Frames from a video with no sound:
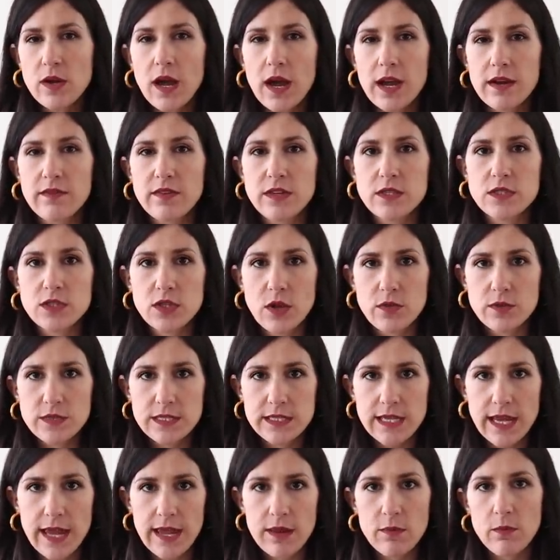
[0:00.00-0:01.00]
kind of
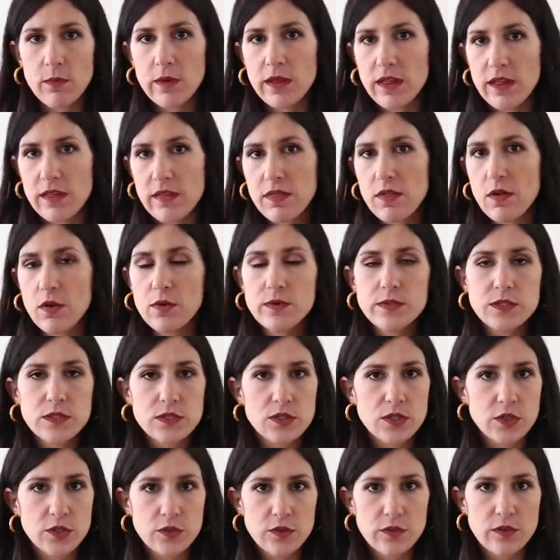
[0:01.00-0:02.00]
associate with those
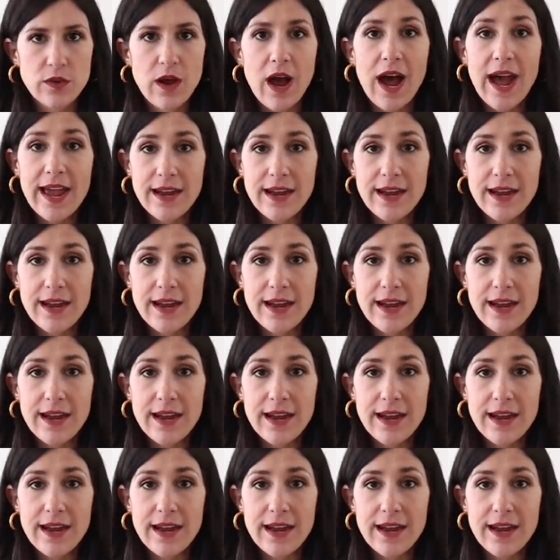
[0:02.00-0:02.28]
two